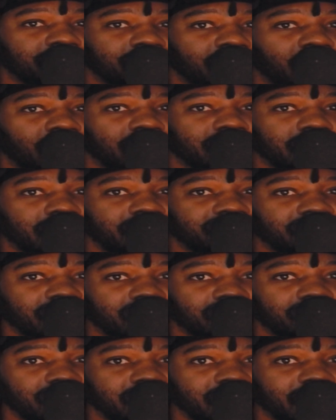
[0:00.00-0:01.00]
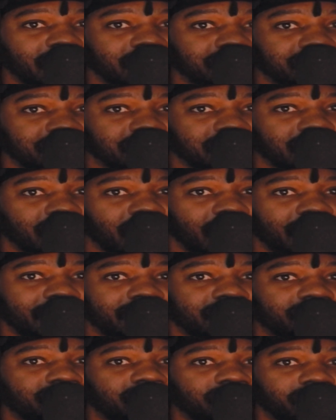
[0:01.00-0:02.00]
part of a creation in
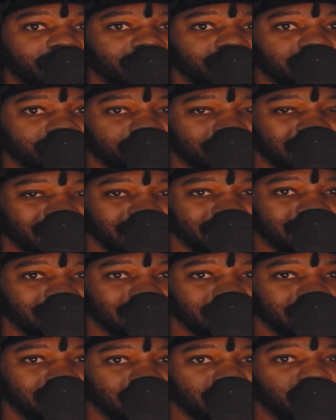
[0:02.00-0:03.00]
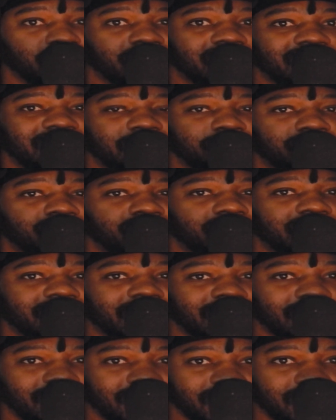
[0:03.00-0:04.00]
the first place. So keep
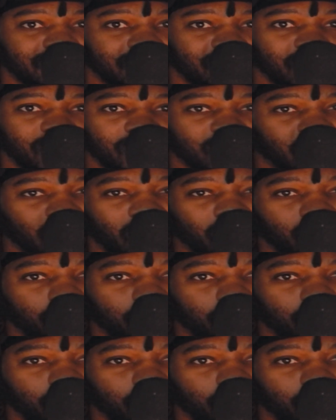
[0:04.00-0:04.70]
creating. The whole